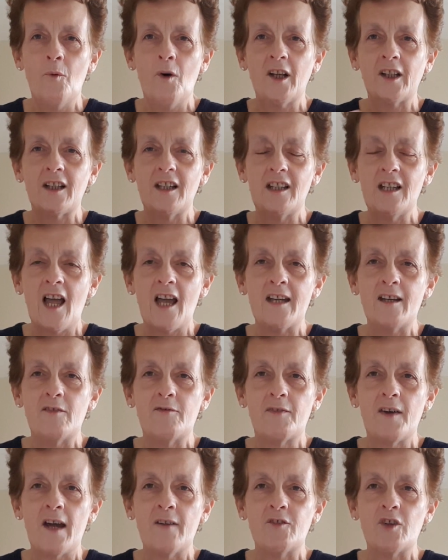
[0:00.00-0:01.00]
What
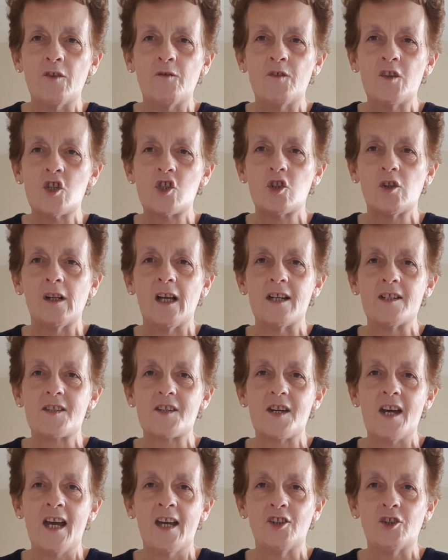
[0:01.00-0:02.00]
life have you
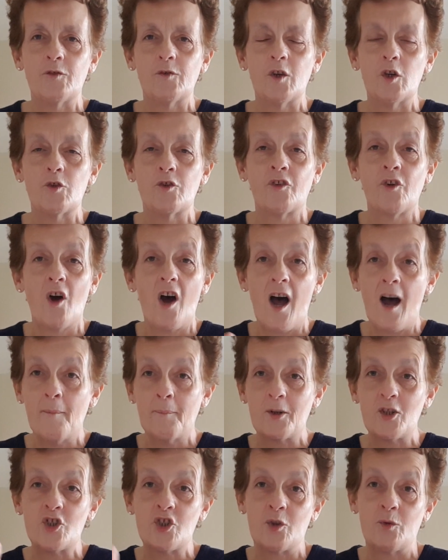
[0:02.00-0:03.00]
visualized ahead of you? So
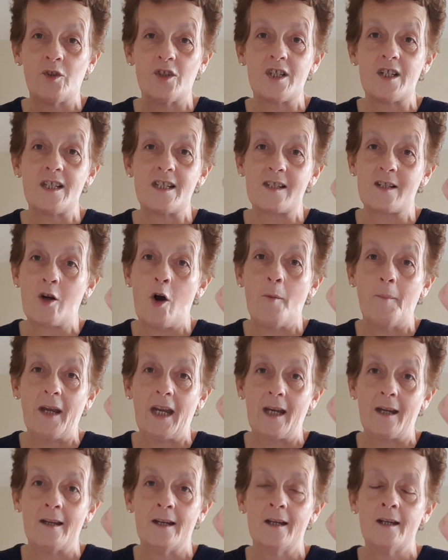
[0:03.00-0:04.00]
opportunities
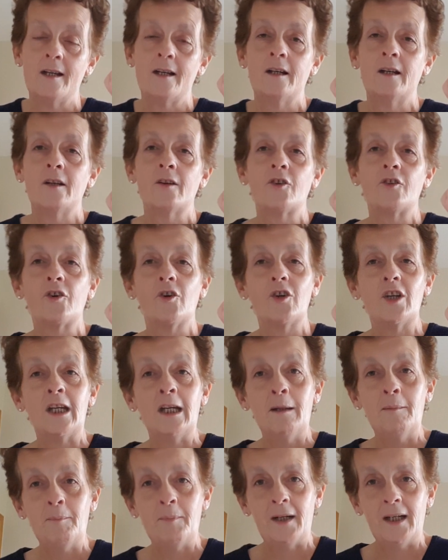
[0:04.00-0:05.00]
coming. So
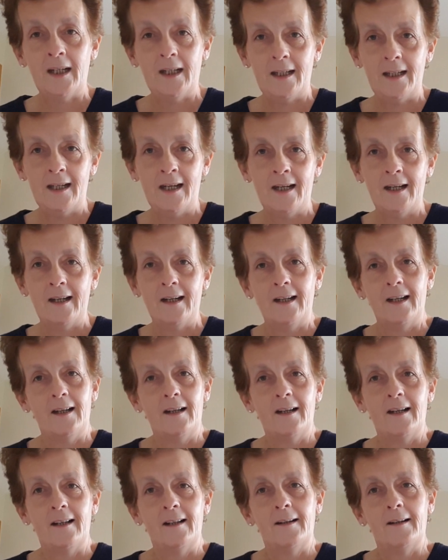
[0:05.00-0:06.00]
yippee.
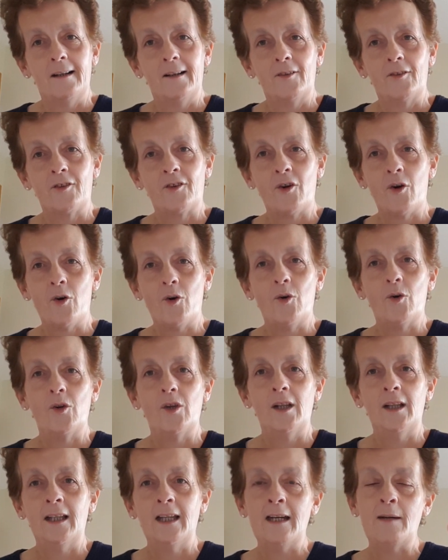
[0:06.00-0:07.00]

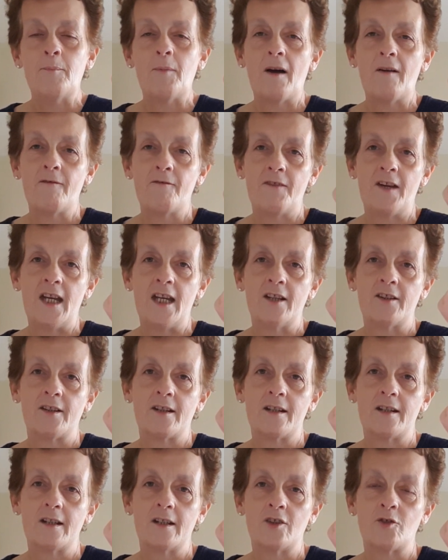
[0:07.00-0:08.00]
So leap of faith.
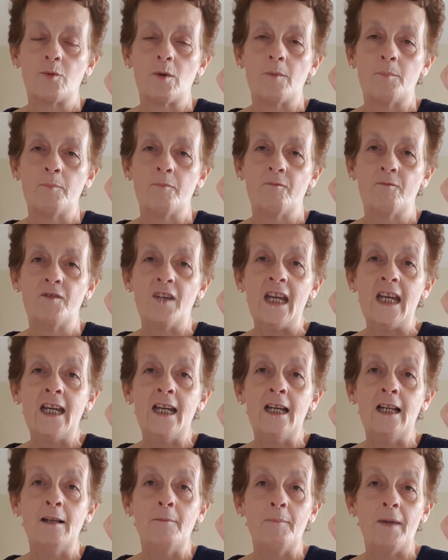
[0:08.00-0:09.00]
It will
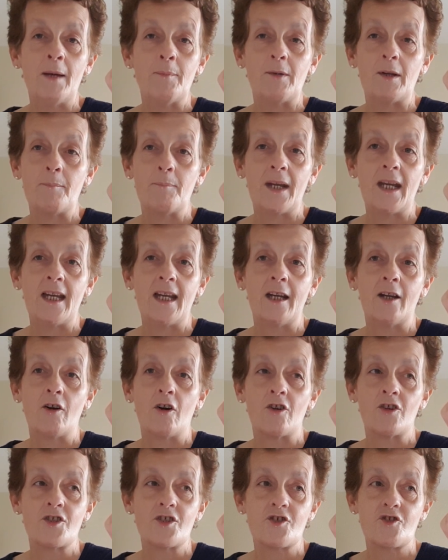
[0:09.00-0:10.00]
feel maybe big
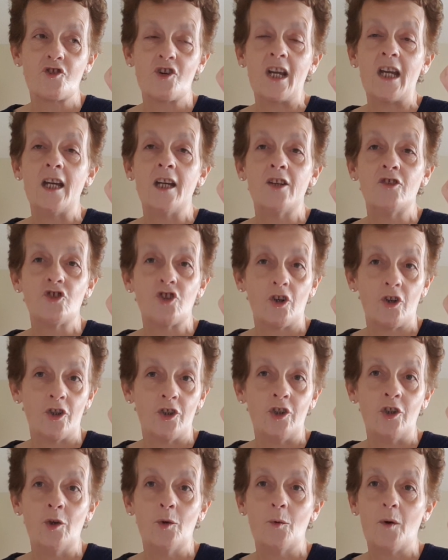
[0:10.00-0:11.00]
or strange or
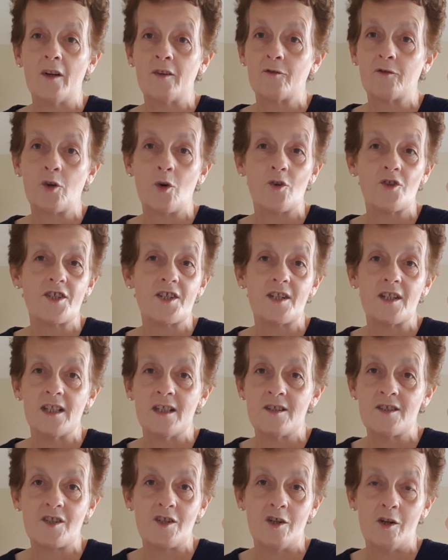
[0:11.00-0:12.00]
new, and of course it
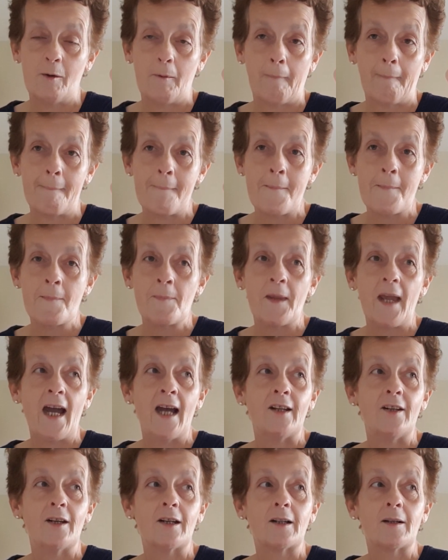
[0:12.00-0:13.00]
is new.
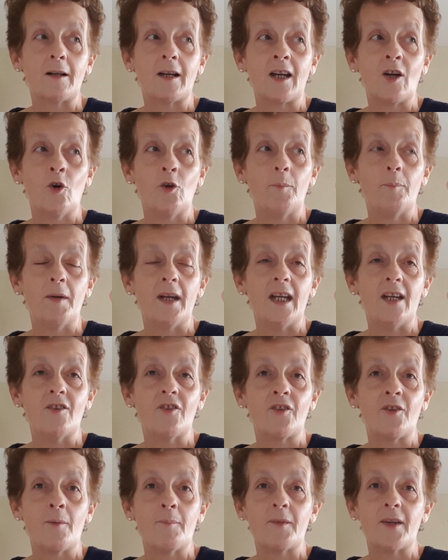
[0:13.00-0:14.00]
And it could
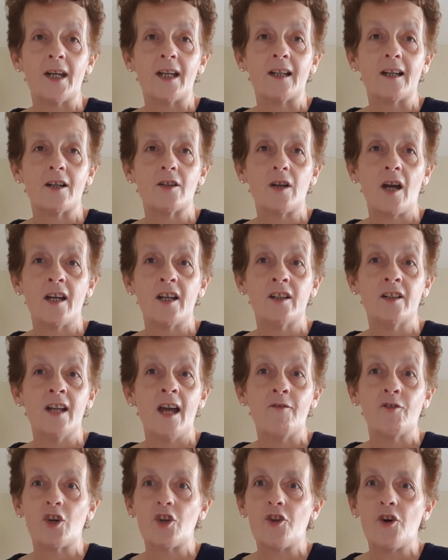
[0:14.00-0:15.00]
be something that I
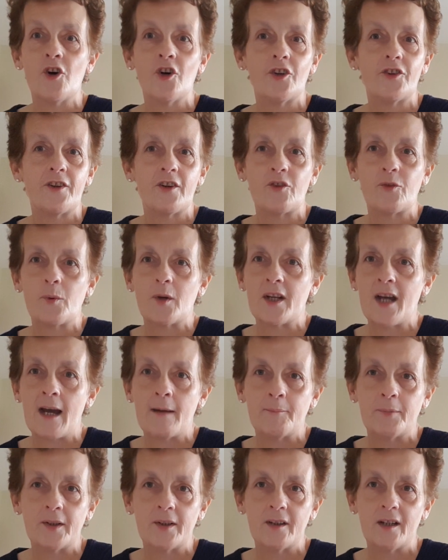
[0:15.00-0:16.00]
never thought this would
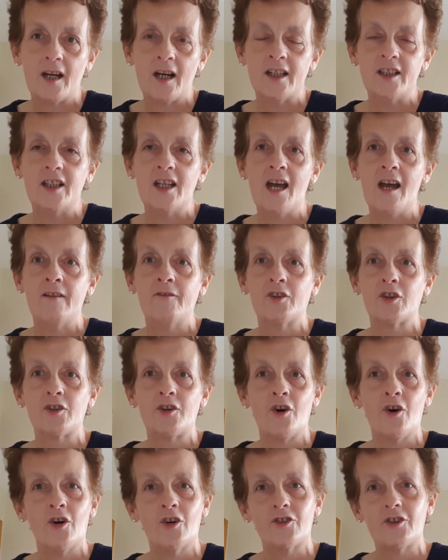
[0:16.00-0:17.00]
happen. I never
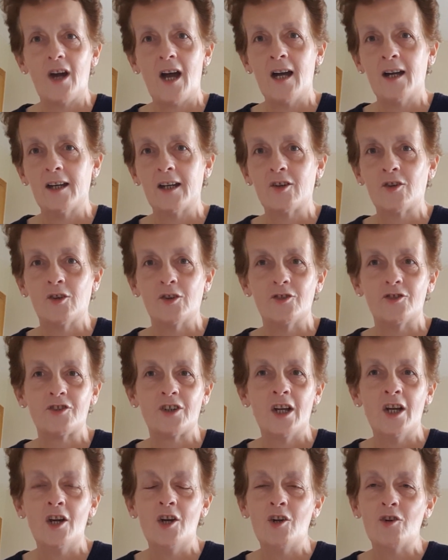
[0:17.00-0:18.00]
thought I
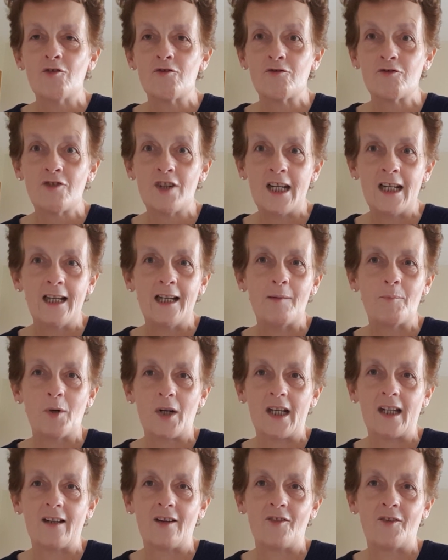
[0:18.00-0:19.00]
could really
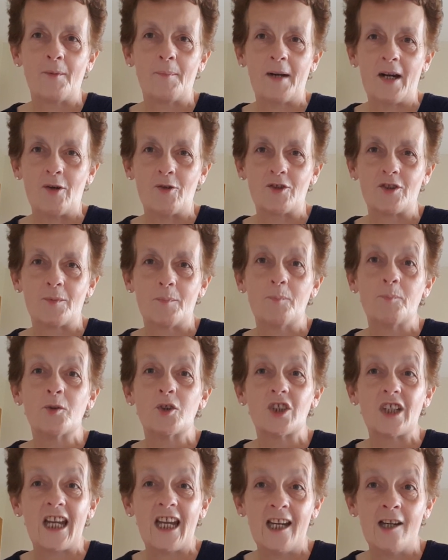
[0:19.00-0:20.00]
bring this about,
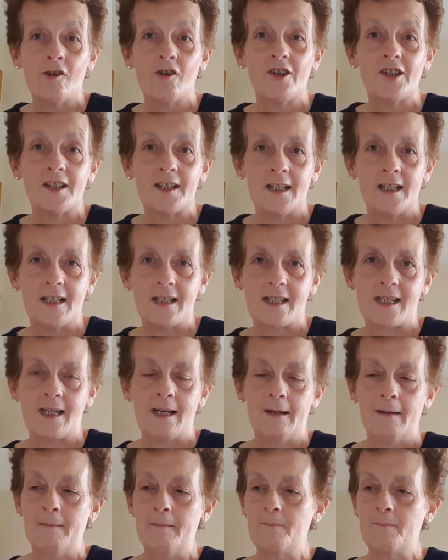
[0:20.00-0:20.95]
but here it is.